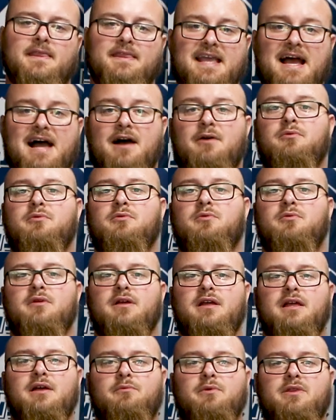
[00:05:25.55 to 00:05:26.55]
down
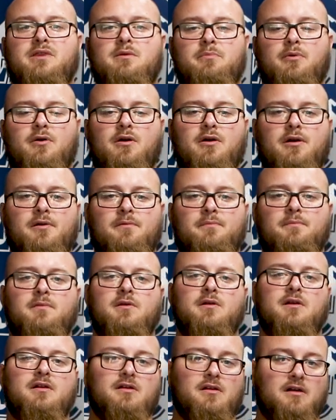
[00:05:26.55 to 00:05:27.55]
with the bar,
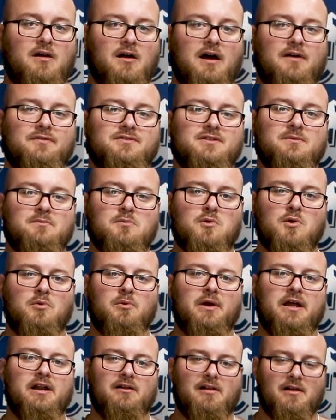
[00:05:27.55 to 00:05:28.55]
obviously more
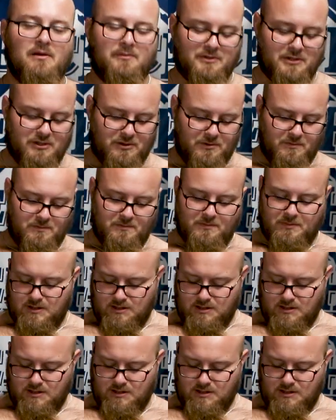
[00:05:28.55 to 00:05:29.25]
weight will help too.